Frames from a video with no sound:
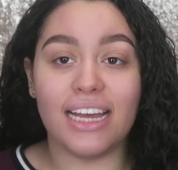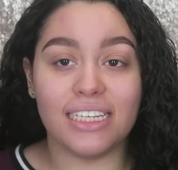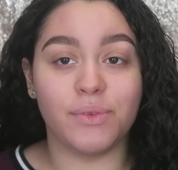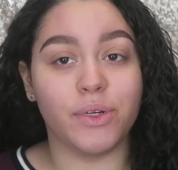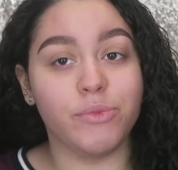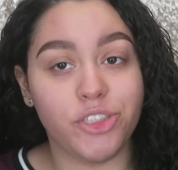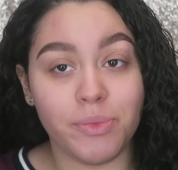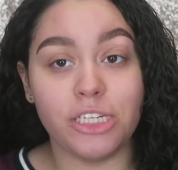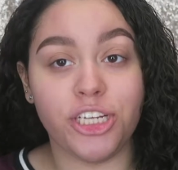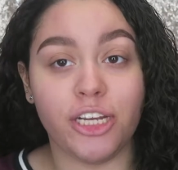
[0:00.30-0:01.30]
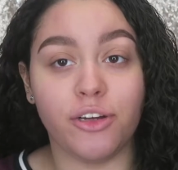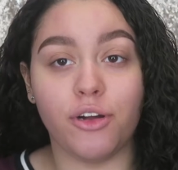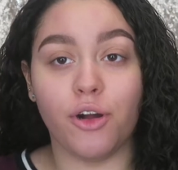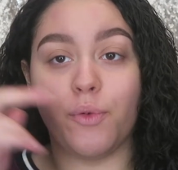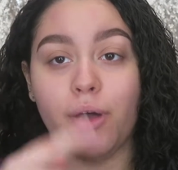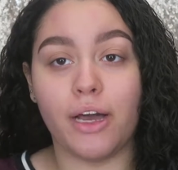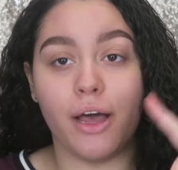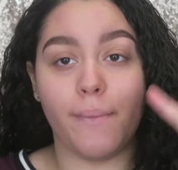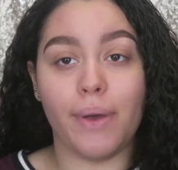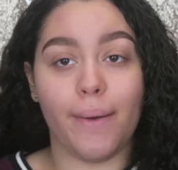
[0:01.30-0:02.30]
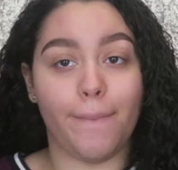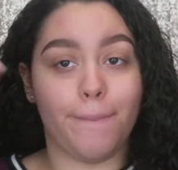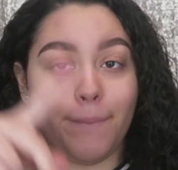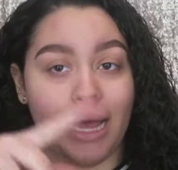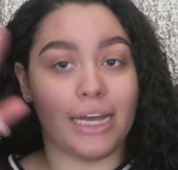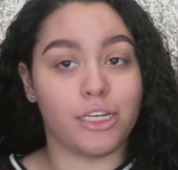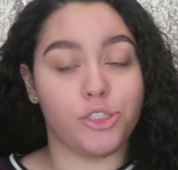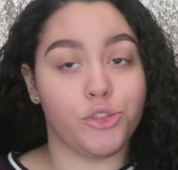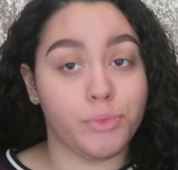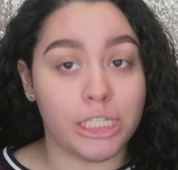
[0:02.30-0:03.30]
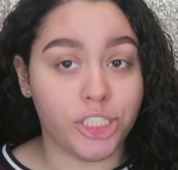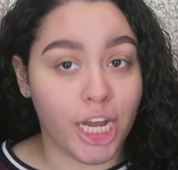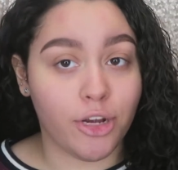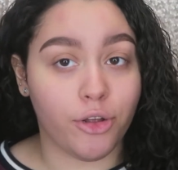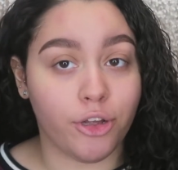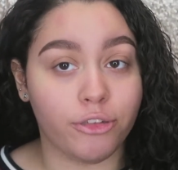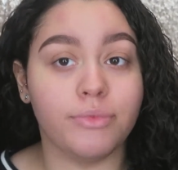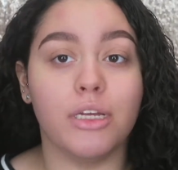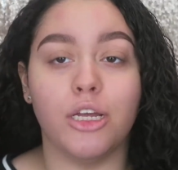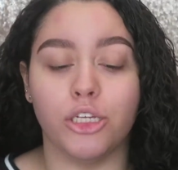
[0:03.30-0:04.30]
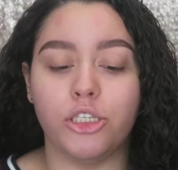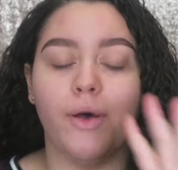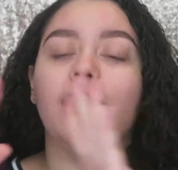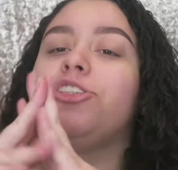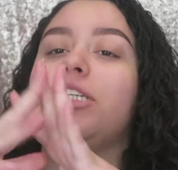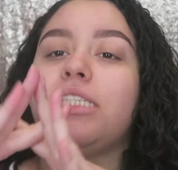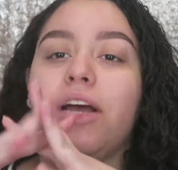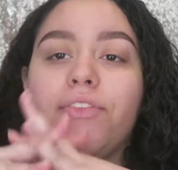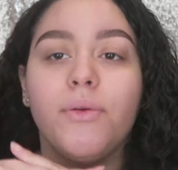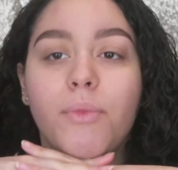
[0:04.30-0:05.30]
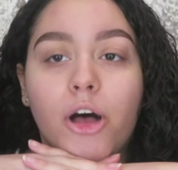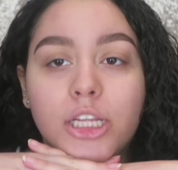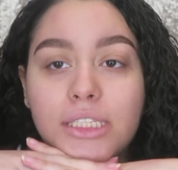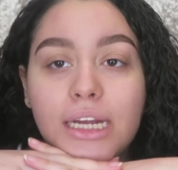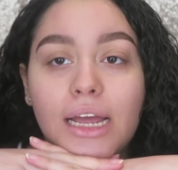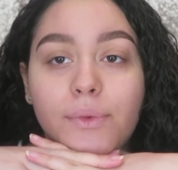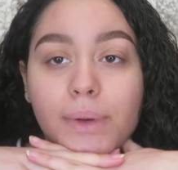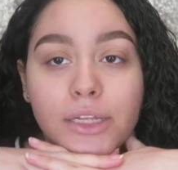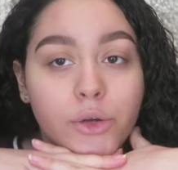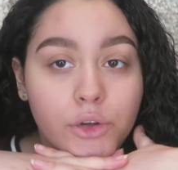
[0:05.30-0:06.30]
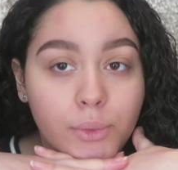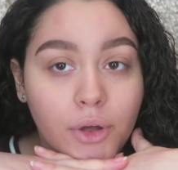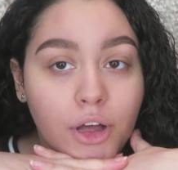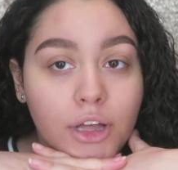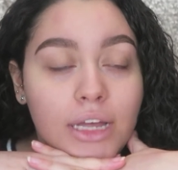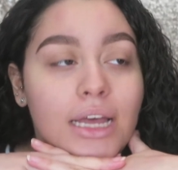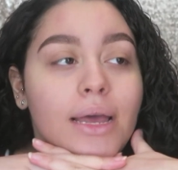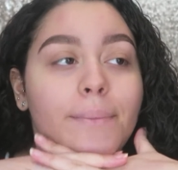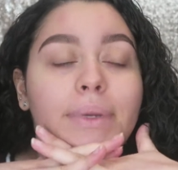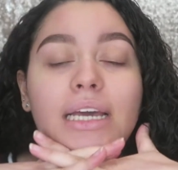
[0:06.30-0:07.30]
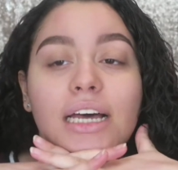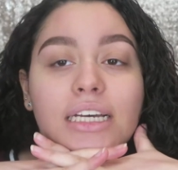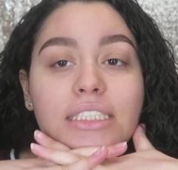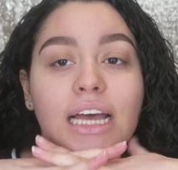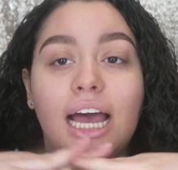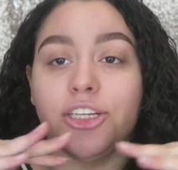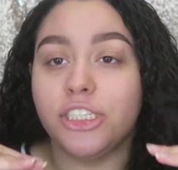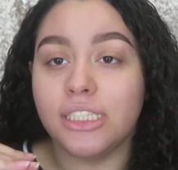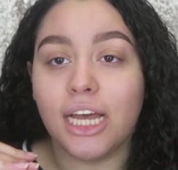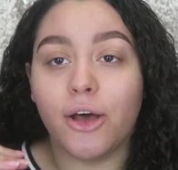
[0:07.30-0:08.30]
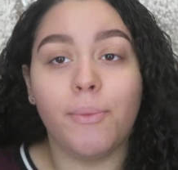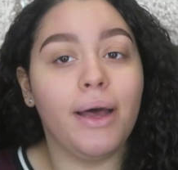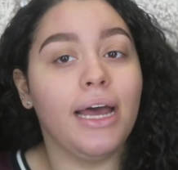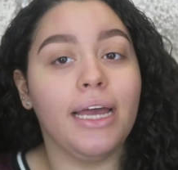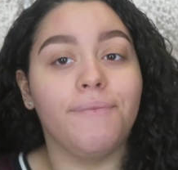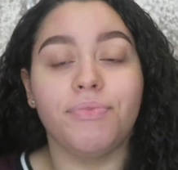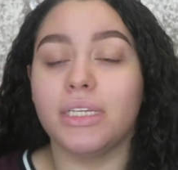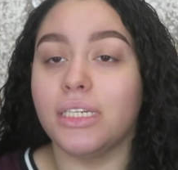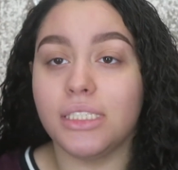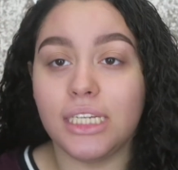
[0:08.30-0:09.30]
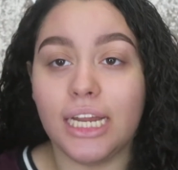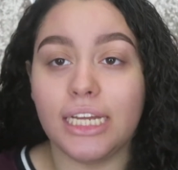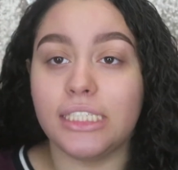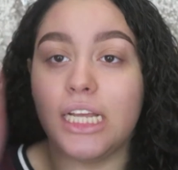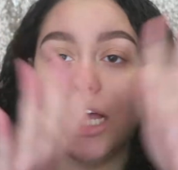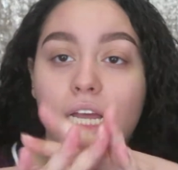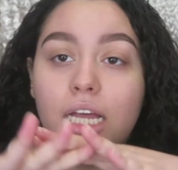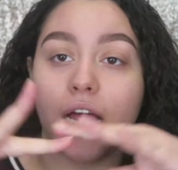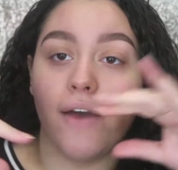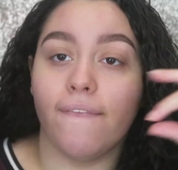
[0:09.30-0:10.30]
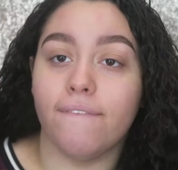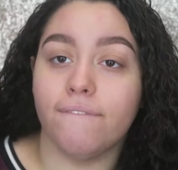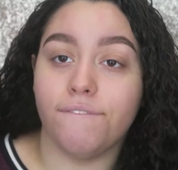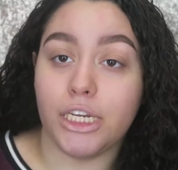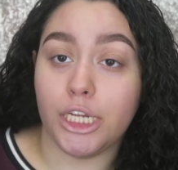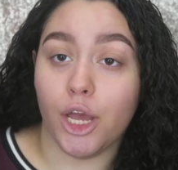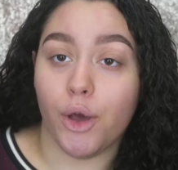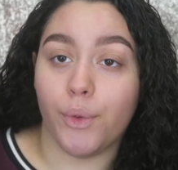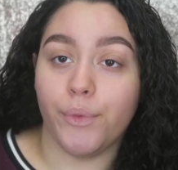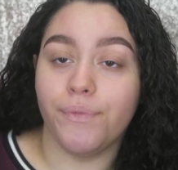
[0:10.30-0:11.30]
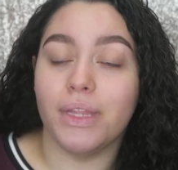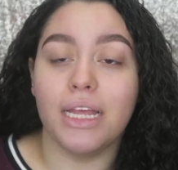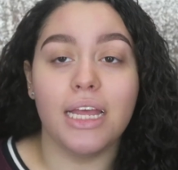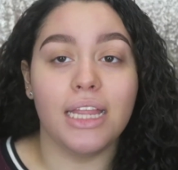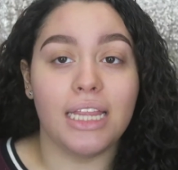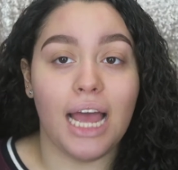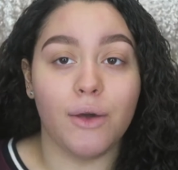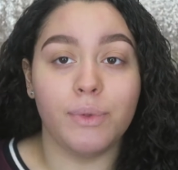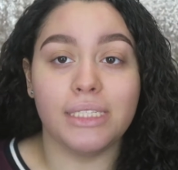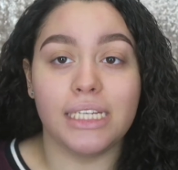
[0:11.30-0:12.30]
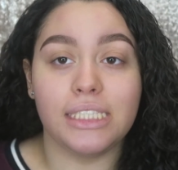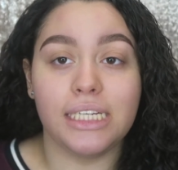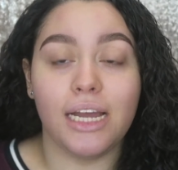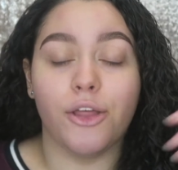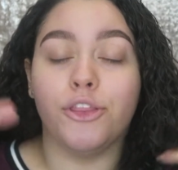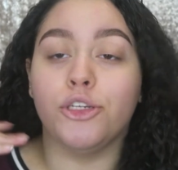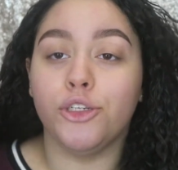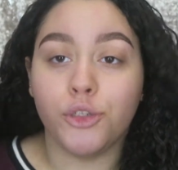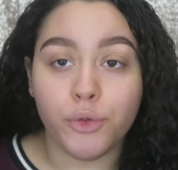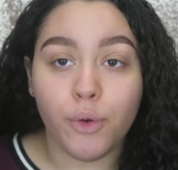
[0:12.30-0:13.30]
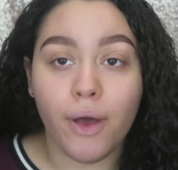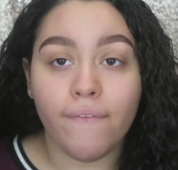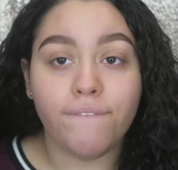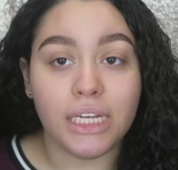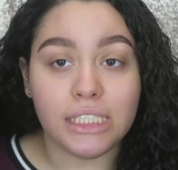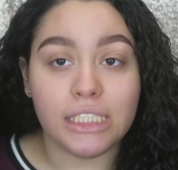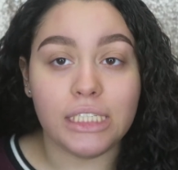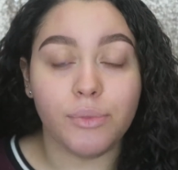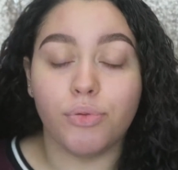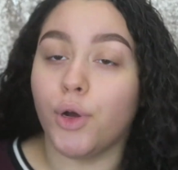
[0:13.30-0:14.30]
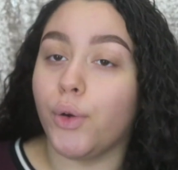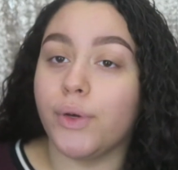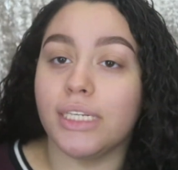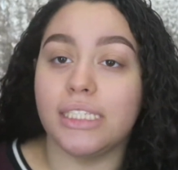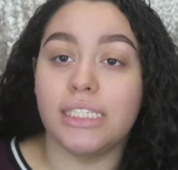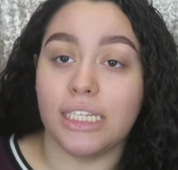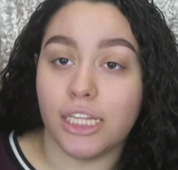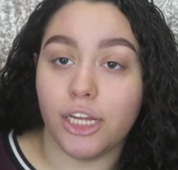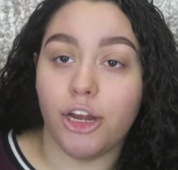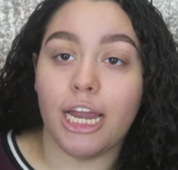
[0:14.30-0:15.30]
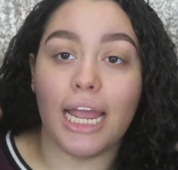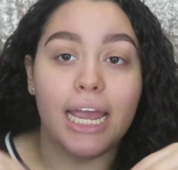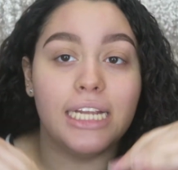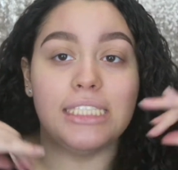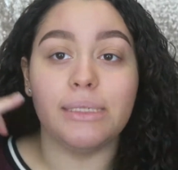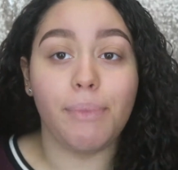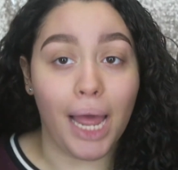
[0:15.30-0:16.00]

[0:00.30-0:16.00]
guys, welcome to my channel, or welcome back to my channel. So I just left the mall today, my local mall, because as you can tell by today's video that I will be testing out the new Fenty Pro concealer and